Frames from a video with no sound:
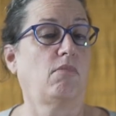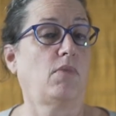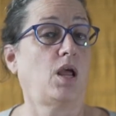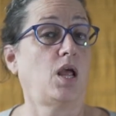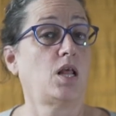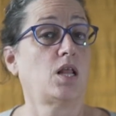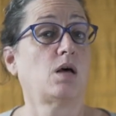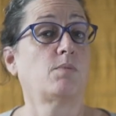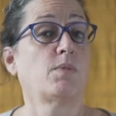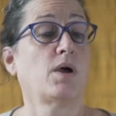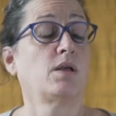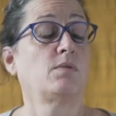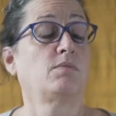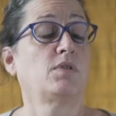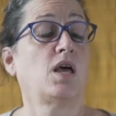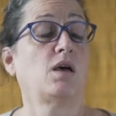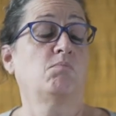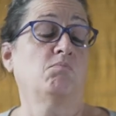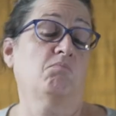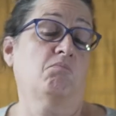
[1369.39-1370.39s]
Hey,
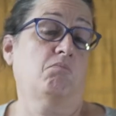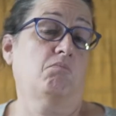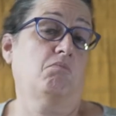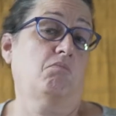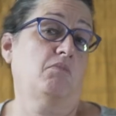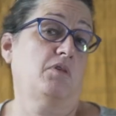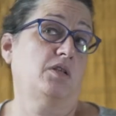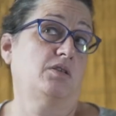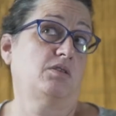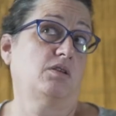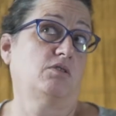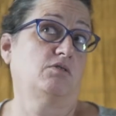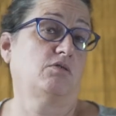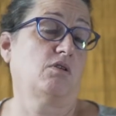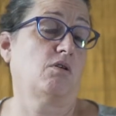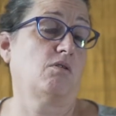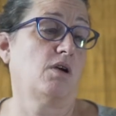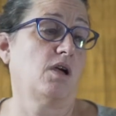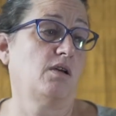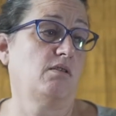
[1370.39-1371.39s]
that sounds
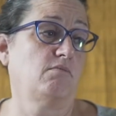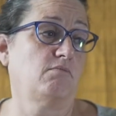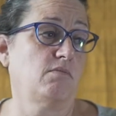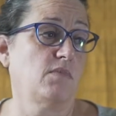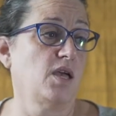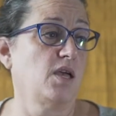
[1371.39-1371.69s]
all right.